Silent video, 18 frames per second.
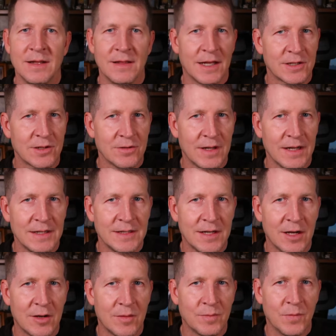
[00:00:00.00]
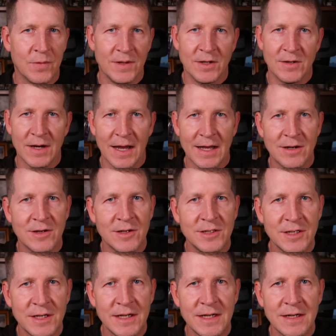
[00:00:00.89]
Electrolytes help with your
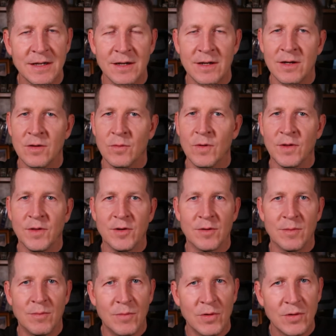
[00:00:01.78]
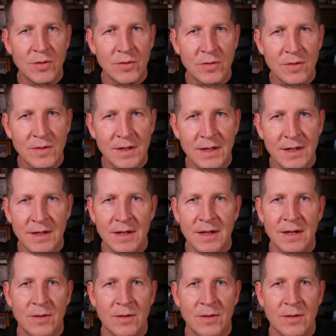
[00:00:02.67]
energy, with your mood,